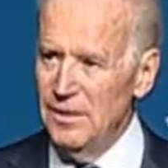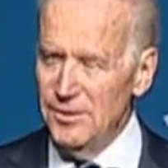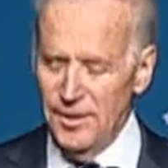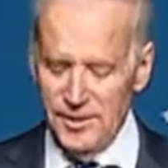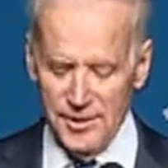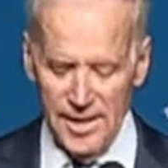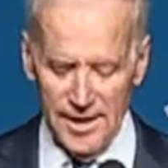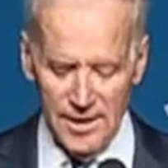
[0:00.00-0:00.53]
the
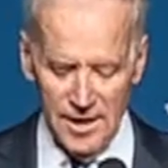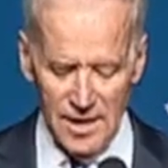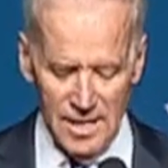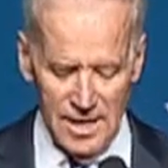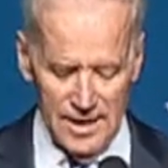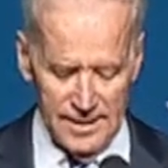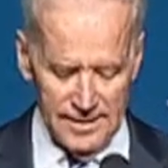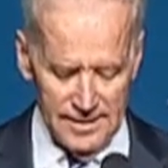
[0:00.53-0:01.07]

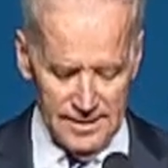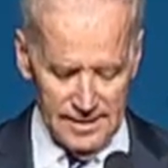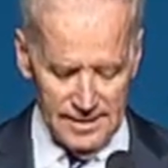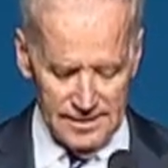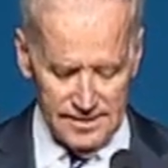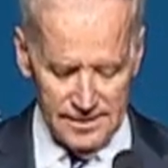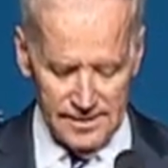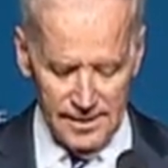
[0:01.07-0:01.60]

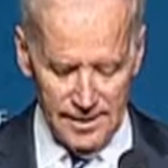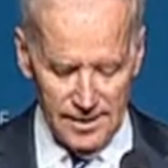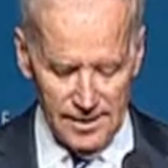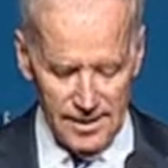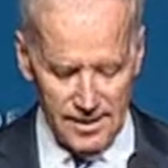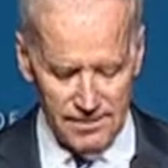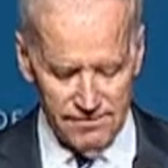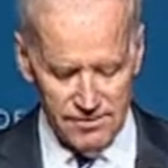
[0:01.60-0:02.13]

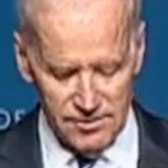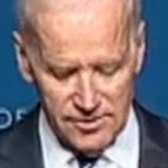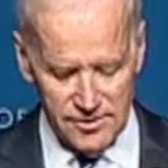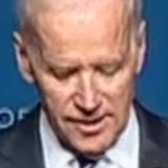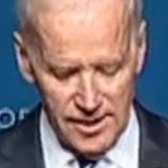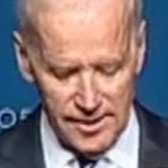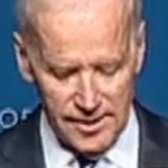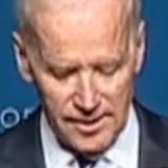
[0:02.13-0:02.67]
deadline for
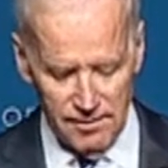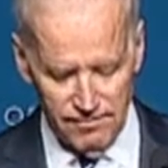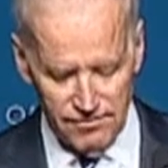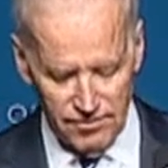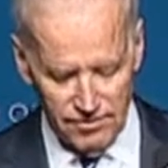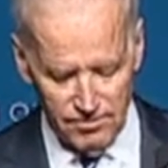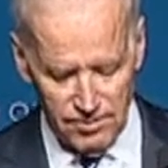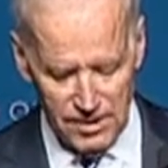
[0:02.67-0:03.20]
signing up
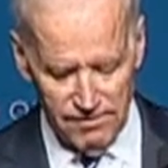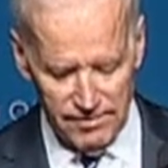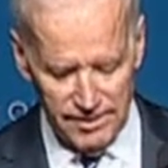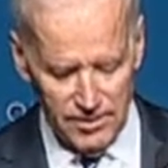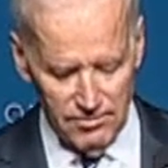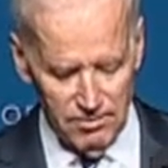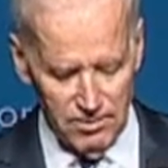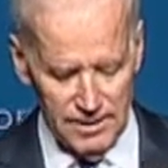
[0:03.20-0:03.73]
for private
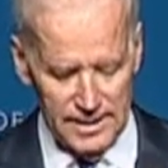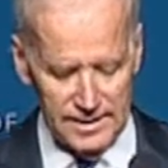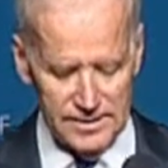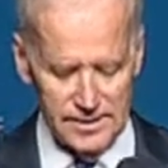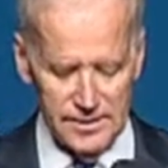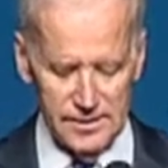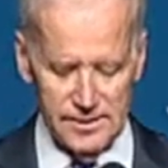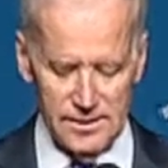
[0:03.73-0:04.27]
health
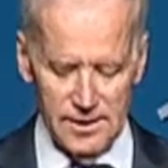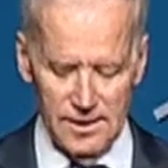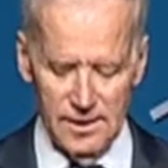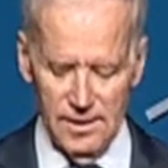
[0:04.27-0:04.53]
plans is